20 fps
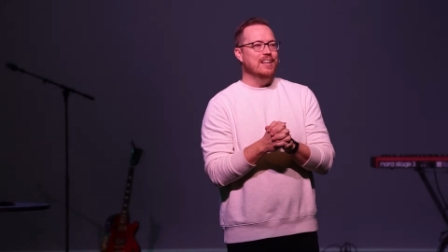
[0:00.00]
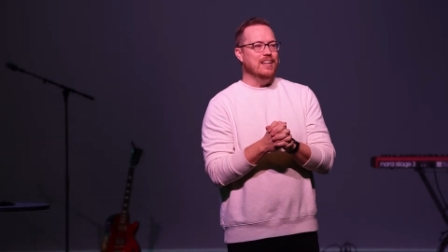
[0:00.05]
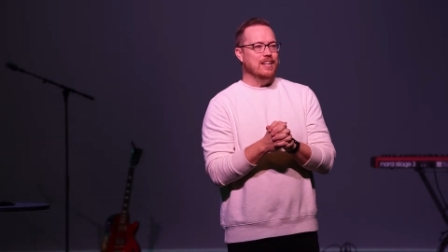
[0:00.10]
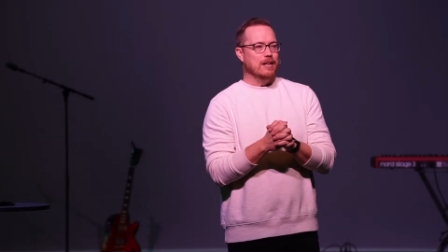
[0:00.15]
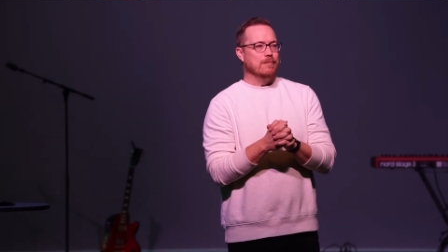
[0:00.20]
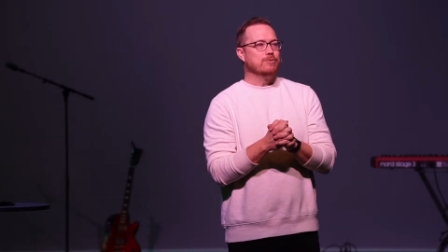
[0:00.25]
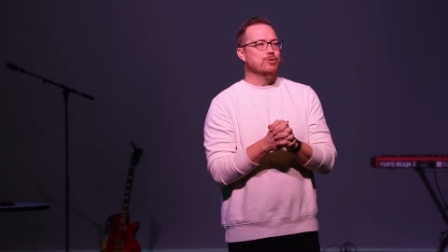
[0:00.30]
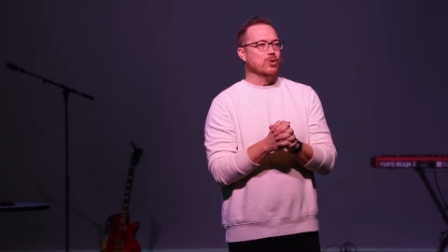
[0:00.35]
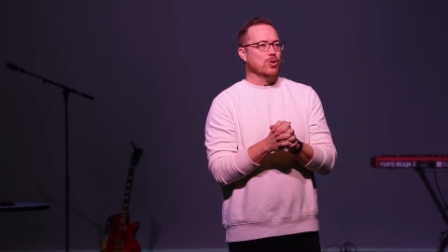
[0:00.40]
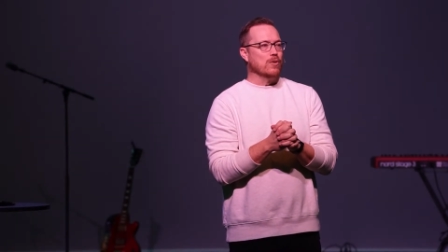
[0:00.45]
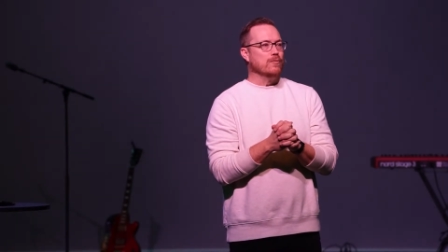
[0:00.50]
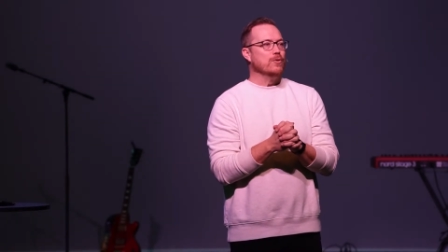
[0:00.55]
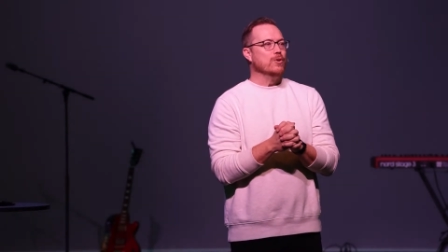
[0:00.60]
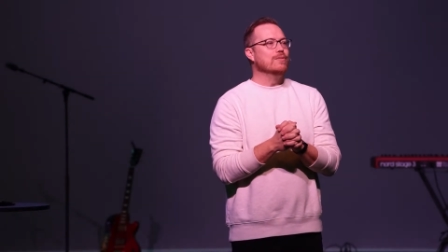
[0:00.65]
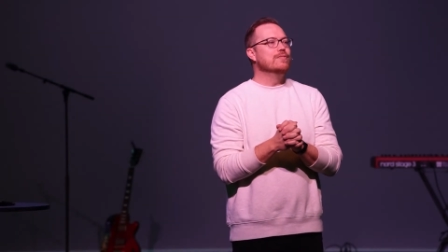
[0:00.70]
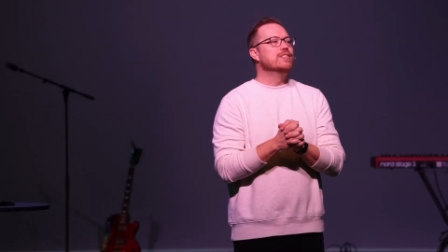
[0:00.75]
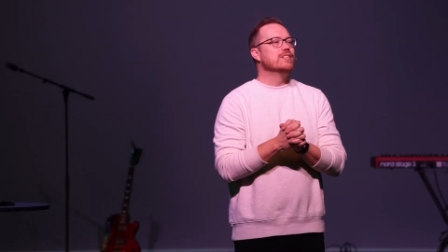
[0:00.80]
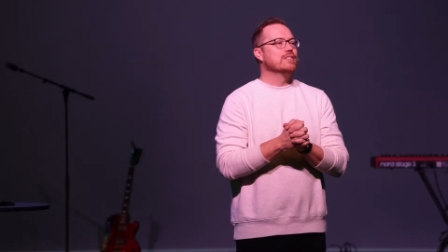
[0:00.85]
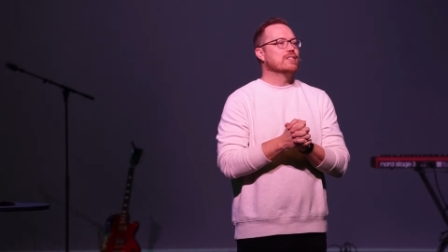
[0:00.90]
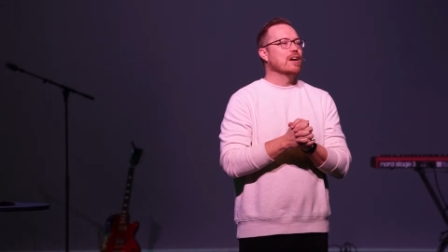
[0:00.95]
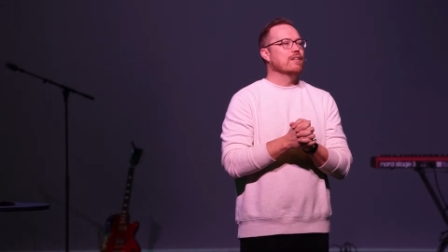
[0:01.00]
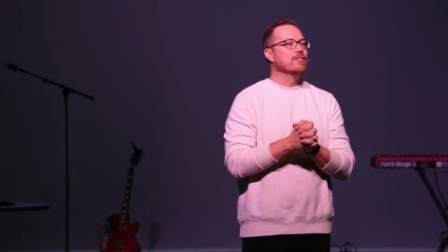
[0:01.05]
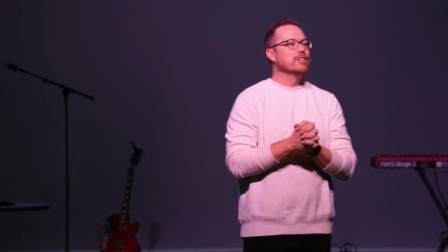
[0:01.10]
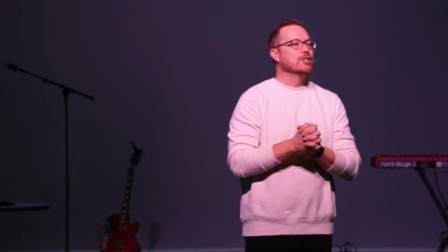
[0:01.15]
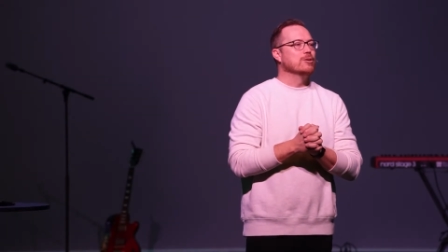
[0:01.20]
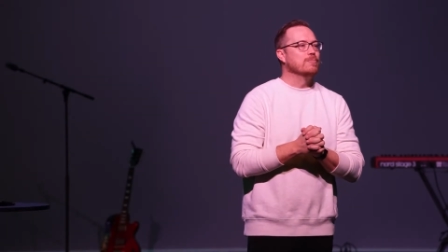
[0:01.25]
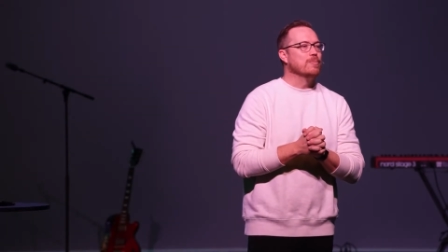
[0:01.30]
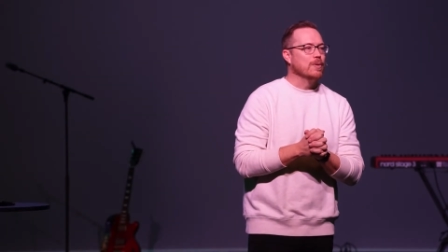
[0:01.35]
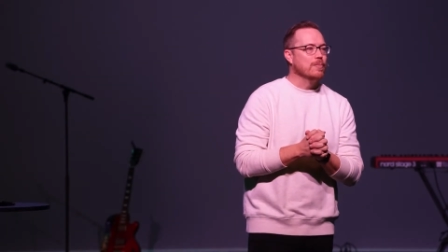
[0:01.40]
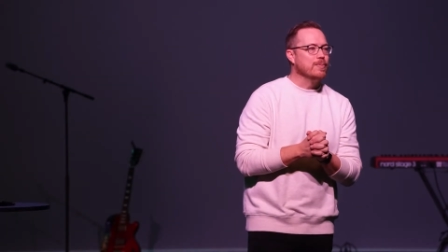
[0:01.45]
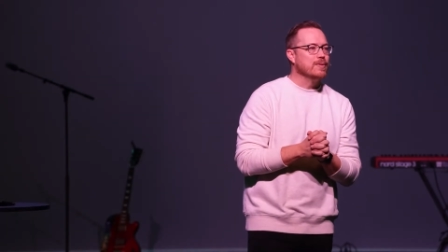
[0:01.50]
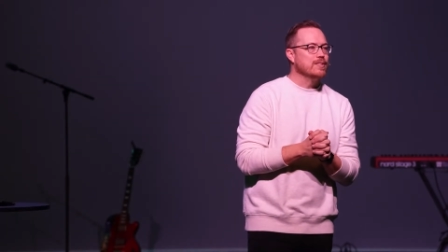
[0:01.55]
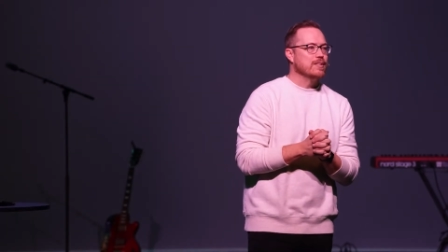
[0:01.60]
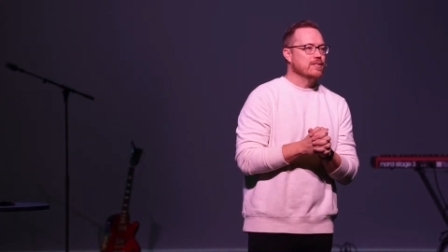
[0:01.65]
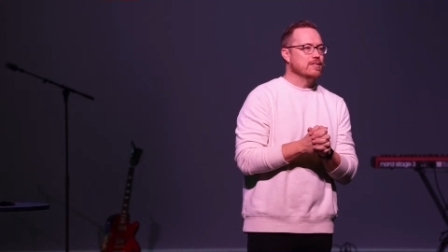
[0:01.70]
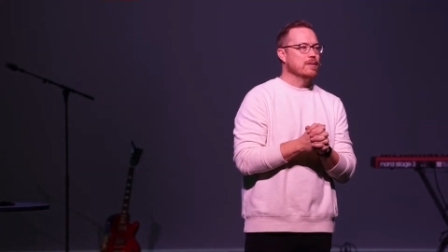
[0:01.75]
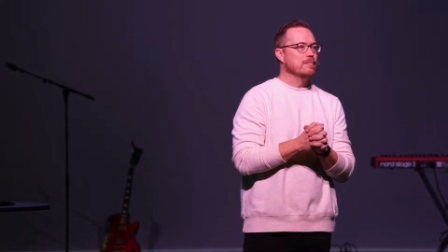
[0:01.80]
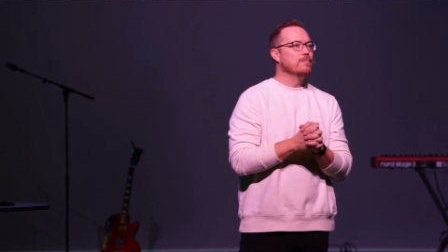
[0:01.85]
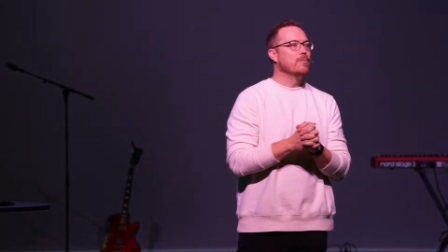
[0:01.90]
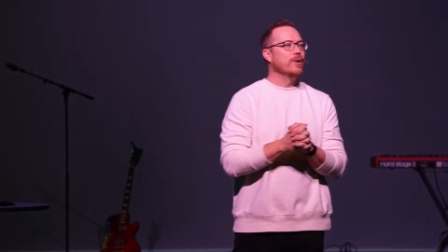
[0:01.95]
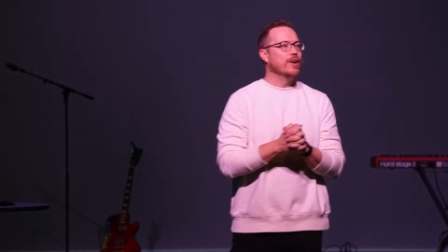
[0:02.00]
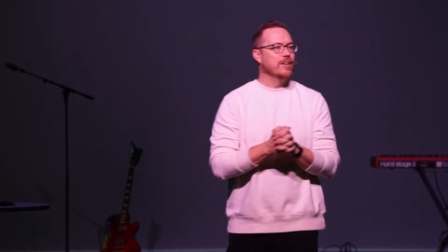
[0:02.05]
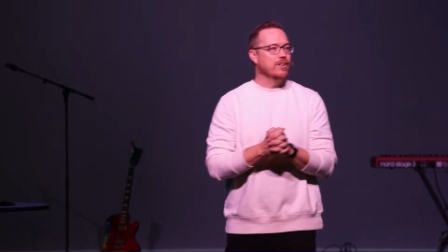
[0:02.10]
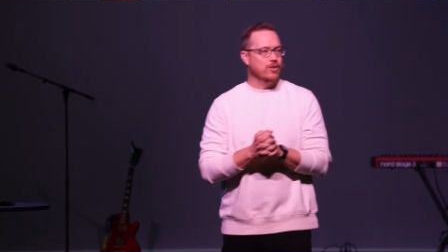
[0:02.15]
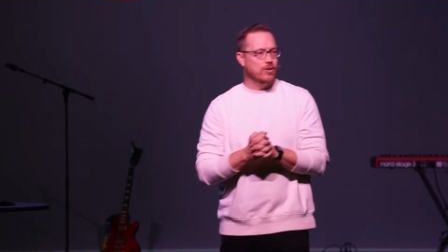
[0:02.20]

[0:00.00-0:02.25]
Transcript: And I'm sure if you've discovered your purpose at some point in